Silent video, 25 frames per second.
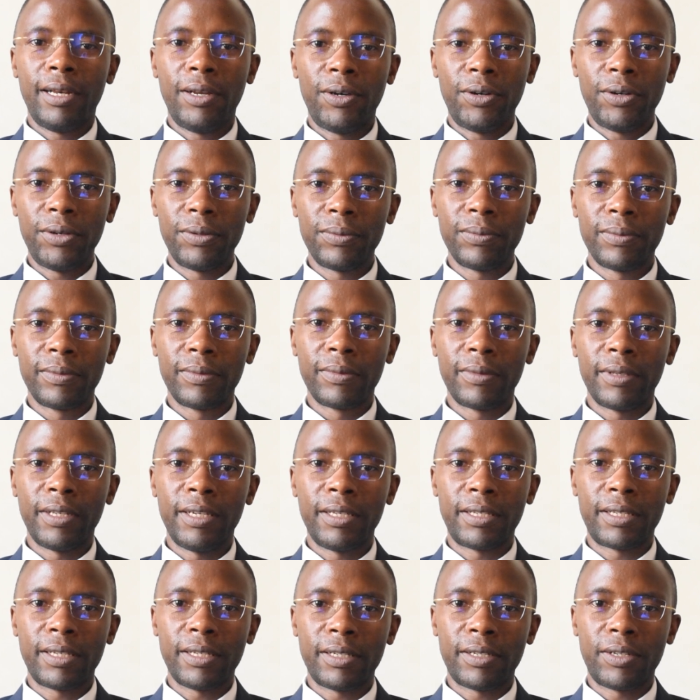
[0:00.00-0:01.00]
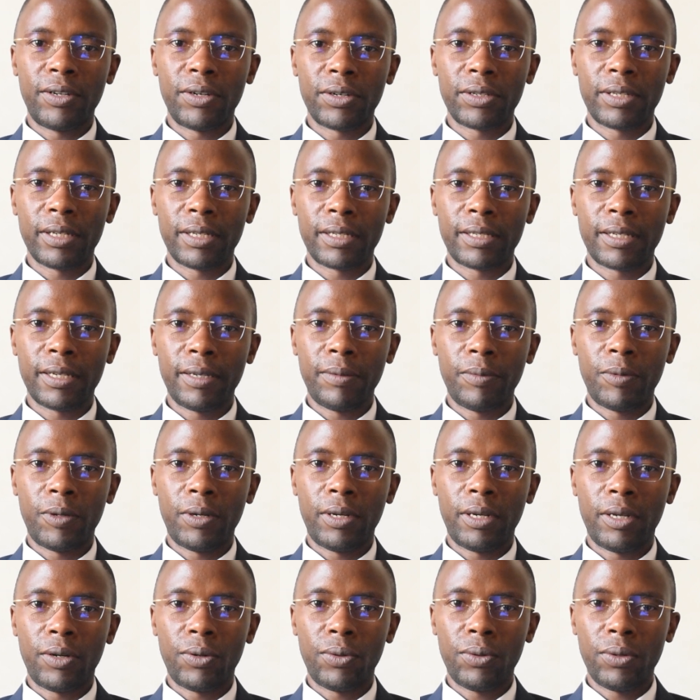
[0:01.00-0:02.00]
Hello, this is Dr.
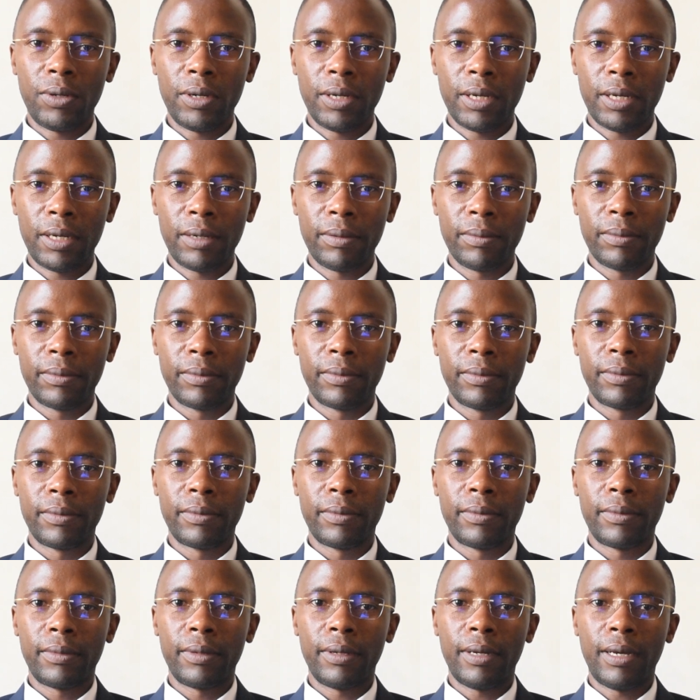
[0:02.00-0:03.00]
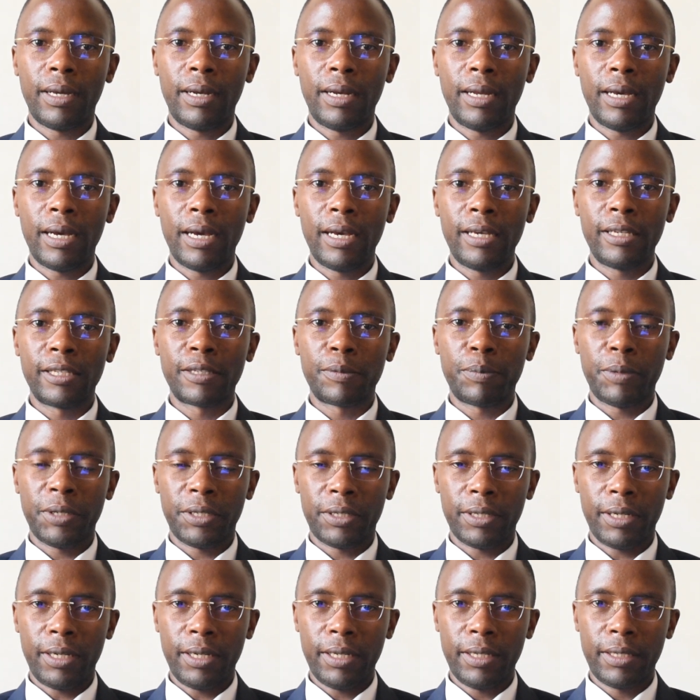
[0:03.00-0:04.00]
Simon Arunga, an eye
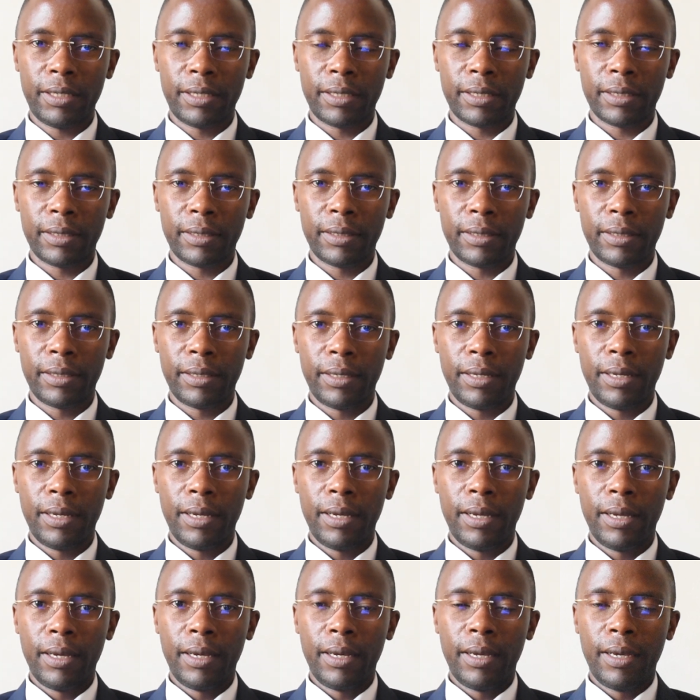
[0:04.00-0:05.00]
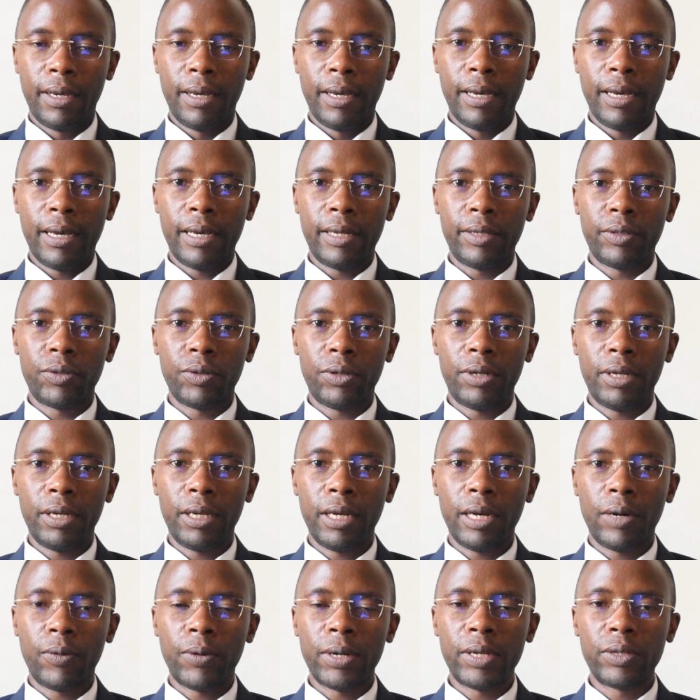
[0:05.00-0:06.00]
specialist, and
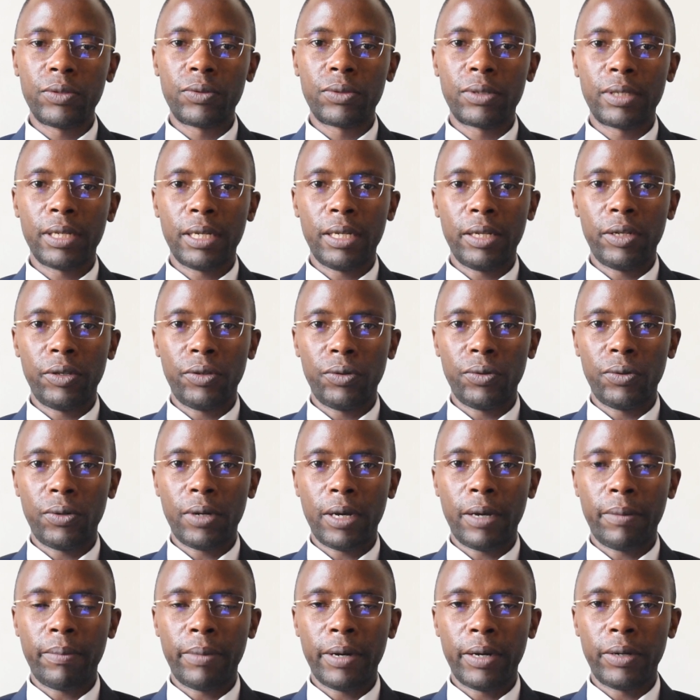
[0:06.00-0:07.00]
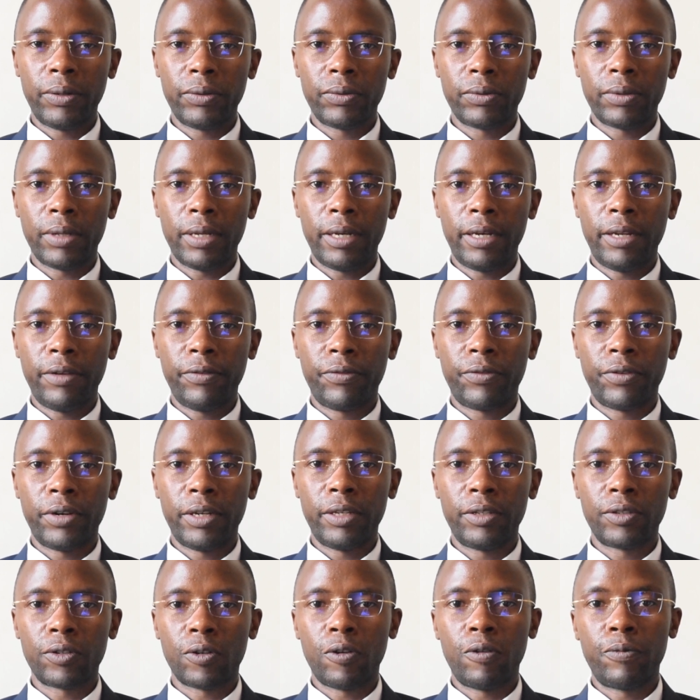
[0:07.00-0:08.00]
today I want to tell you about the
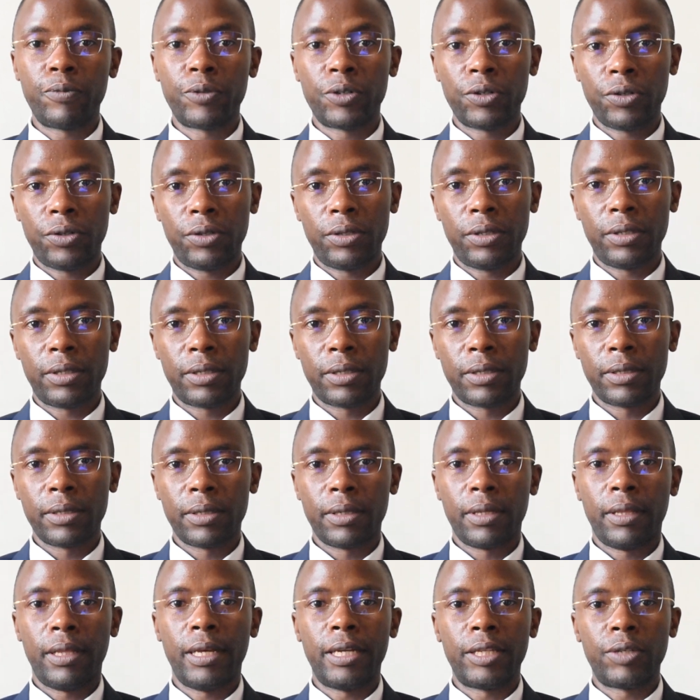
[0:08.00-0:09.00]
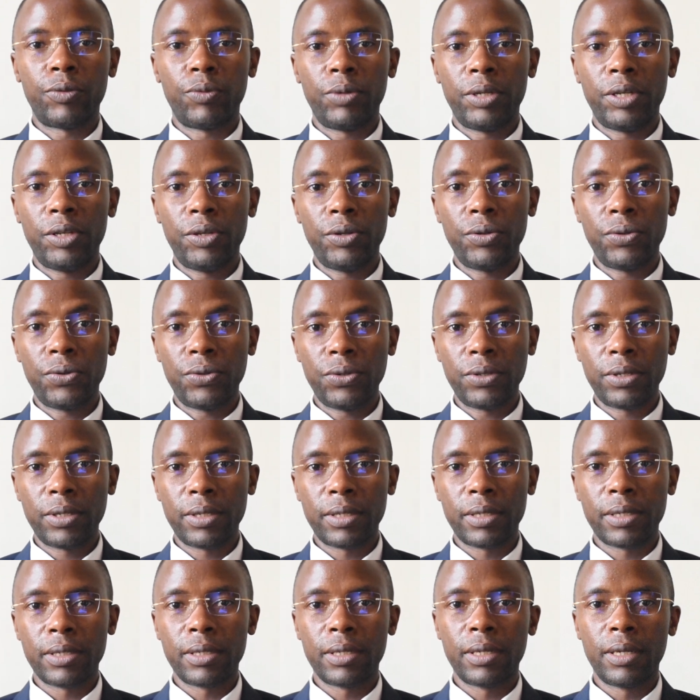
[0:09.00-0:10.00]
different options that we
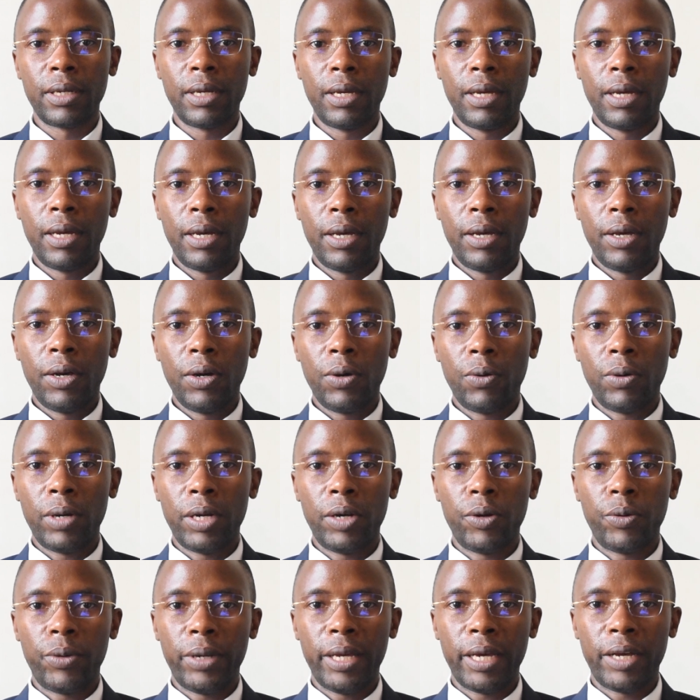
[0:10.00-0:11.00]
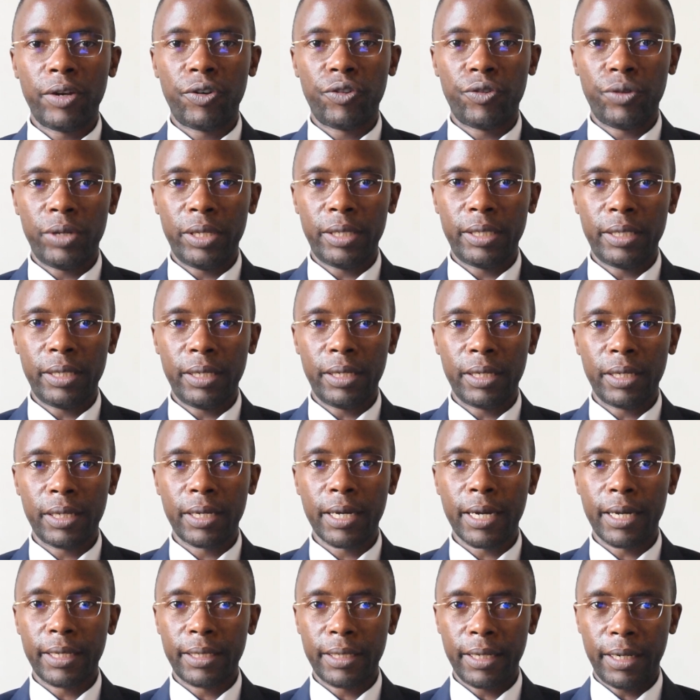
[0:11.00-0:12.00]
use when we are
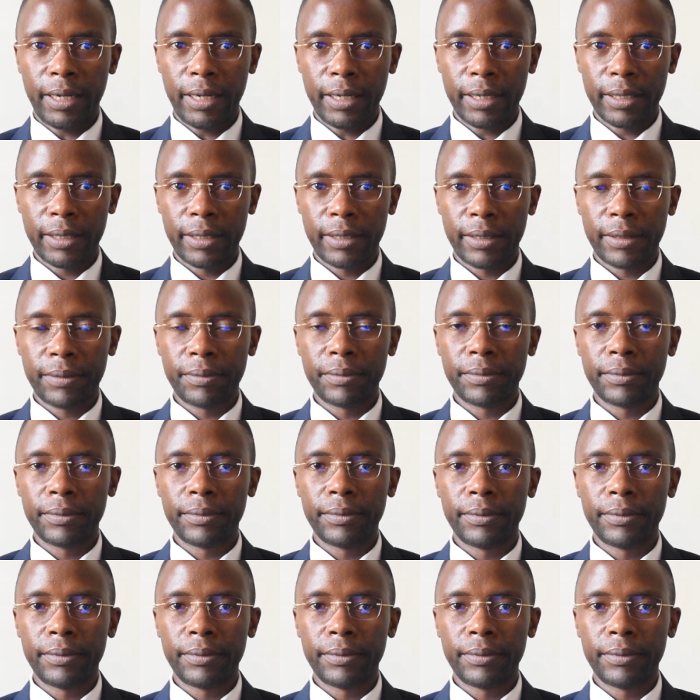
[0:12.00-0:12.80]
treating cataract.